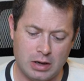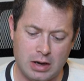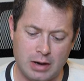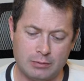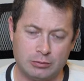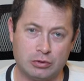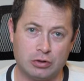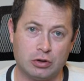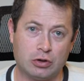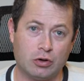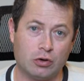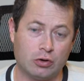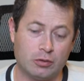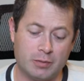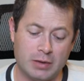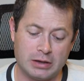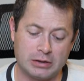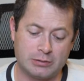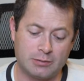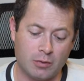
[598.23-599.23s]
I'm just going to go to
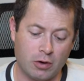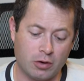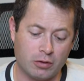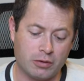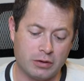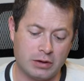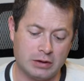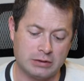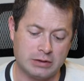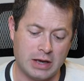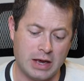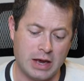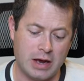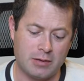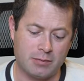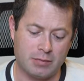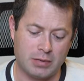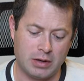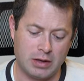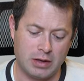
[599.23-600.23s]
my SmartThings
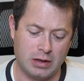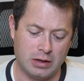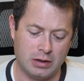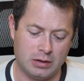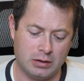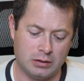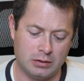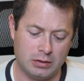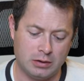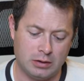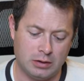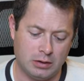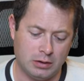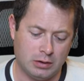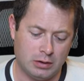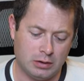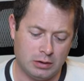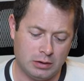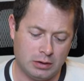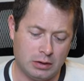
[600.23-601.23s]
app and
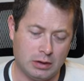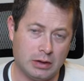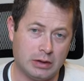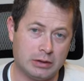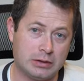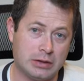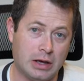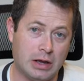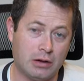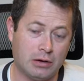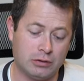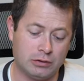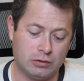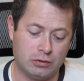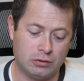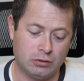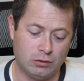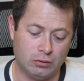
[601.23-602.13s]
uh, tell it to